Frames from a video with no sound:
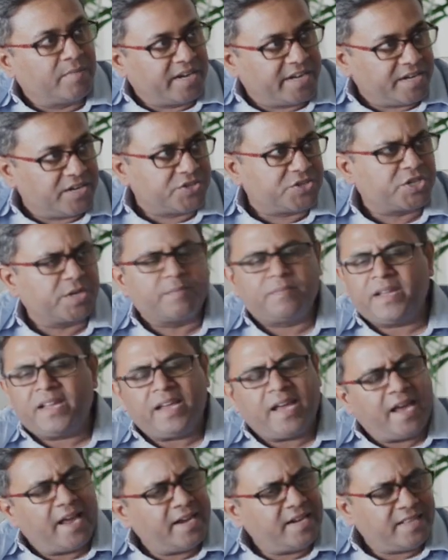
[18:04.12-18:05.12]
leadership,
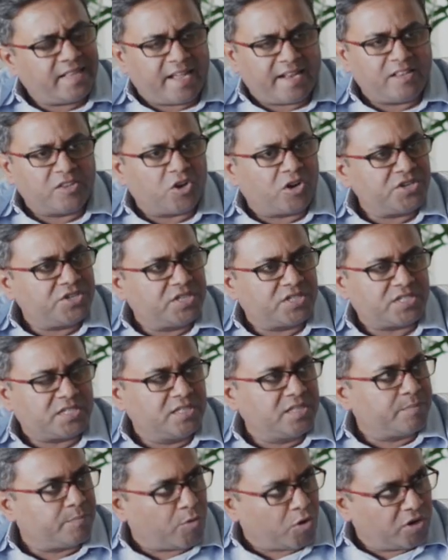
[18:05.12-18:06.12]
and not just in
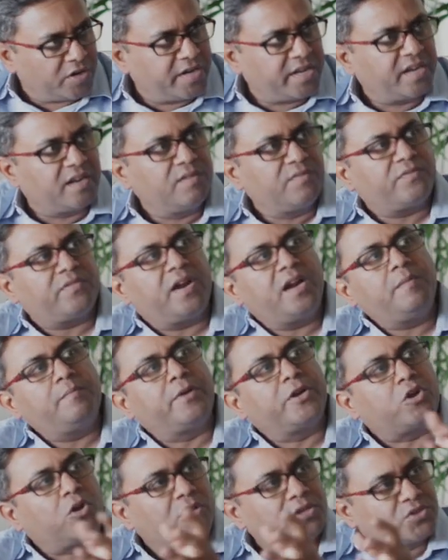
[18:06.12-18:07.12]
the political front,
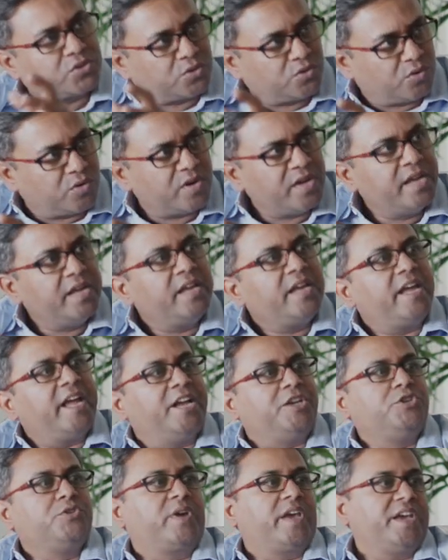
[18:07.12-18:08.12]
but also
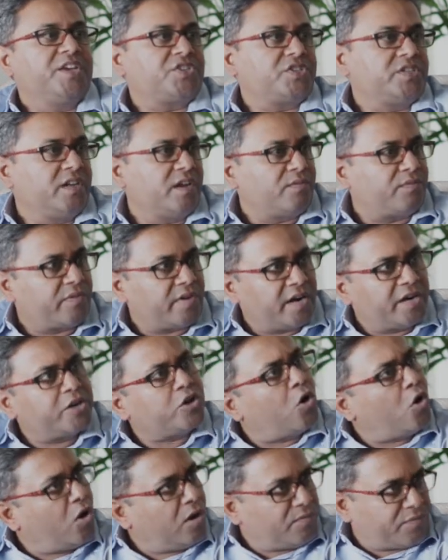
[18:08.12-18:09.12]
educational front,
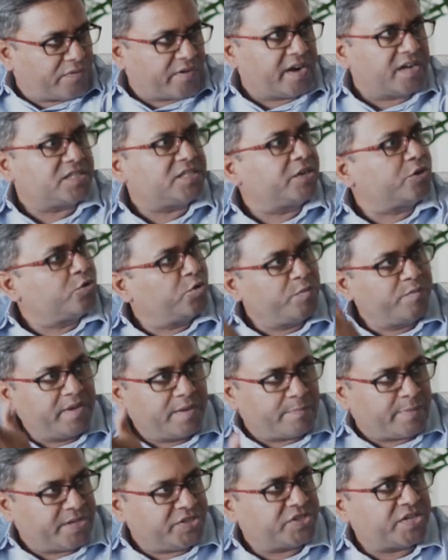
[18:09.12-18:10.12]
all fronts. It could be a
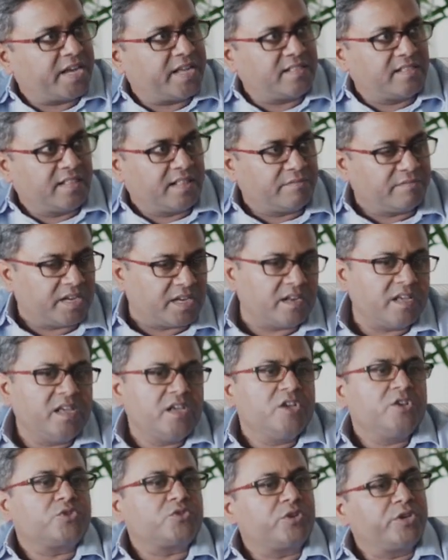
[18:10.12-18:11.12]
panchayat level.
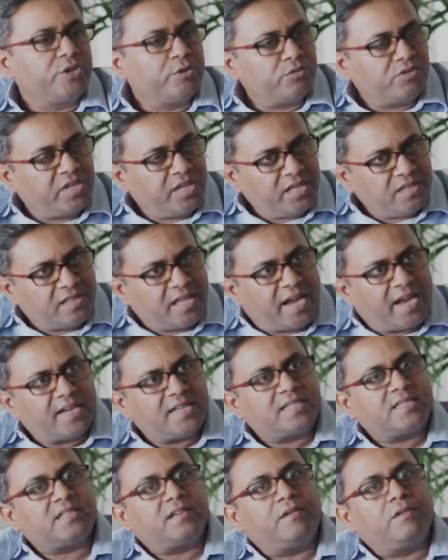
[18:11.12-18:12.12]
So do you think
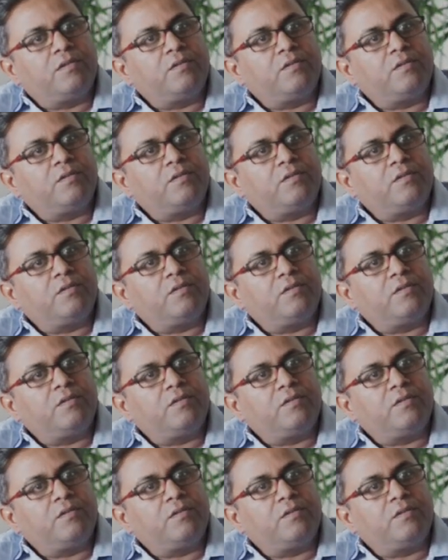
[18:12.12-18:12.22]
that